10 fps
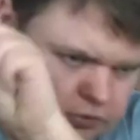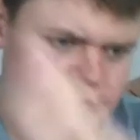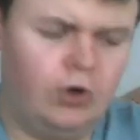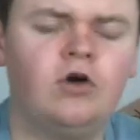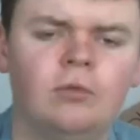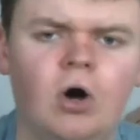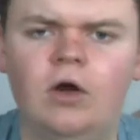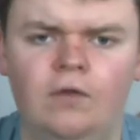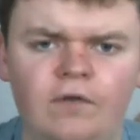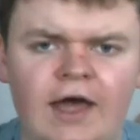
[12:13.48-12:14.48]
dock them
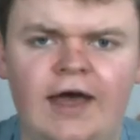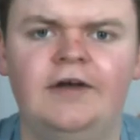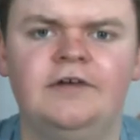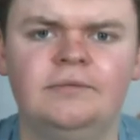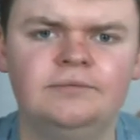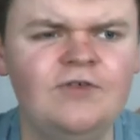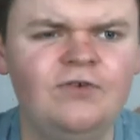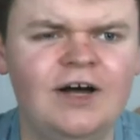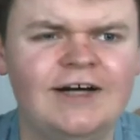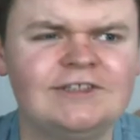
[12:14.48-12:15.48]
all on the head.
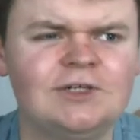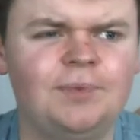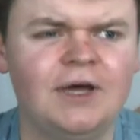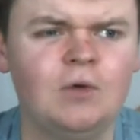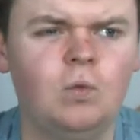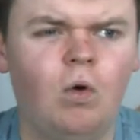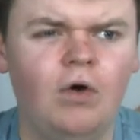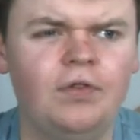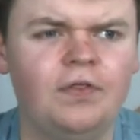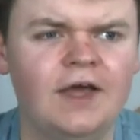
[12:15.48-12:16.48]
If I had to pick
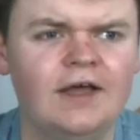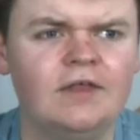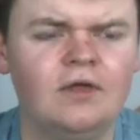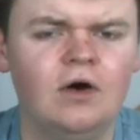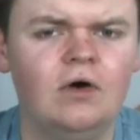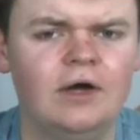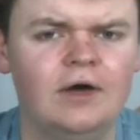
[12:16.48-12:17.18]
one thing though,